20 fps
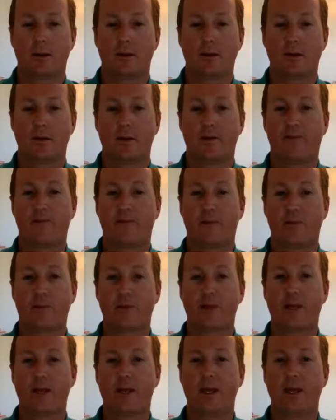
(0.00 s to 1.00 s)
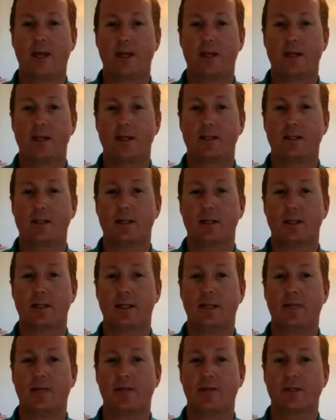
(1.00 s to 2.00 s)
The fourth key is
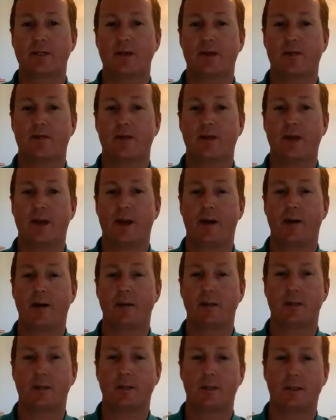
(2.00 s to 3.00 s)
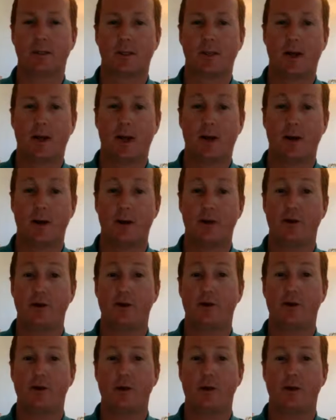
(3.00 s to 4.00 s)
leave yourself an out. How do you
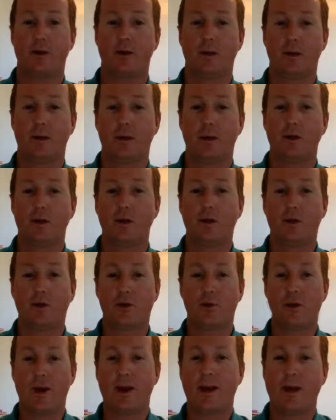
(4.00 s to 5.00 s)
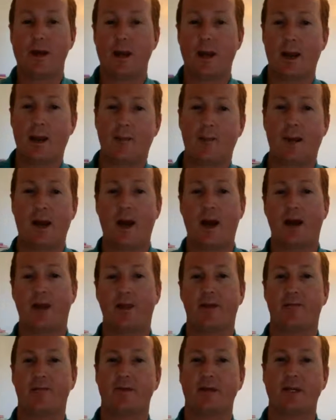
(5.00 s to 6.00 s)
do it? You create a
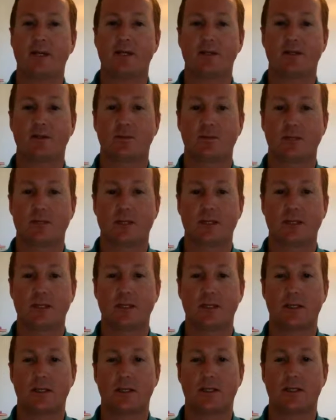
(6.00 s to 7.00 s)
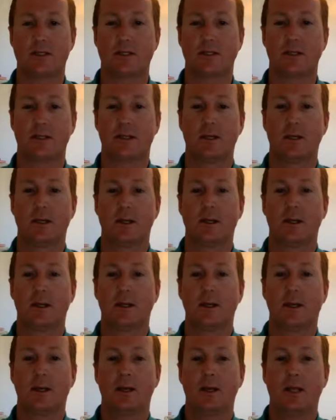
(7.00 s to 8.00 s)
path of least resistance.
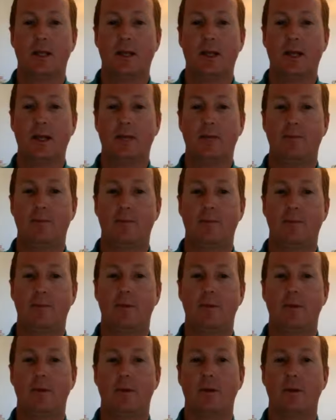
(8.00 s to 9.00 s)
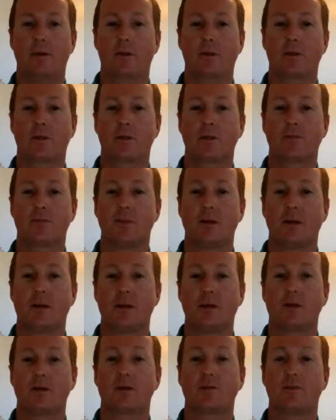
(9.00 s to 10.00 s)
Keep your
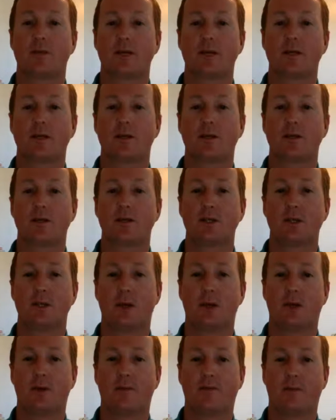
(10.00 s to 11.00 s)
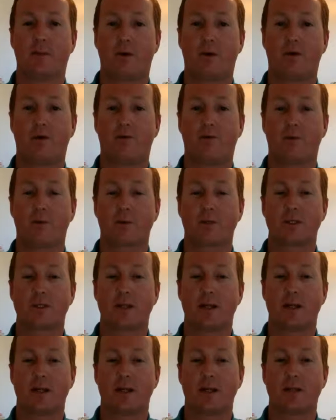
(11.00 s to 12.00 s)
space cushion on all 4
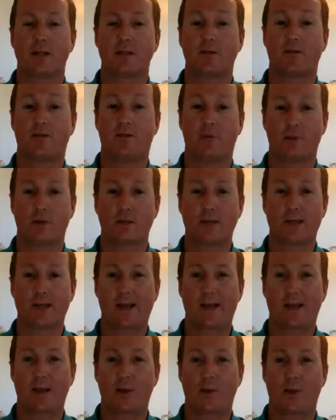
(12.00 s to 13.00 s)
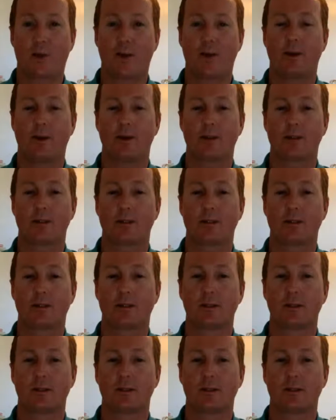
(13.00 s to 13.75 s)
sides, so 4-sided awareness.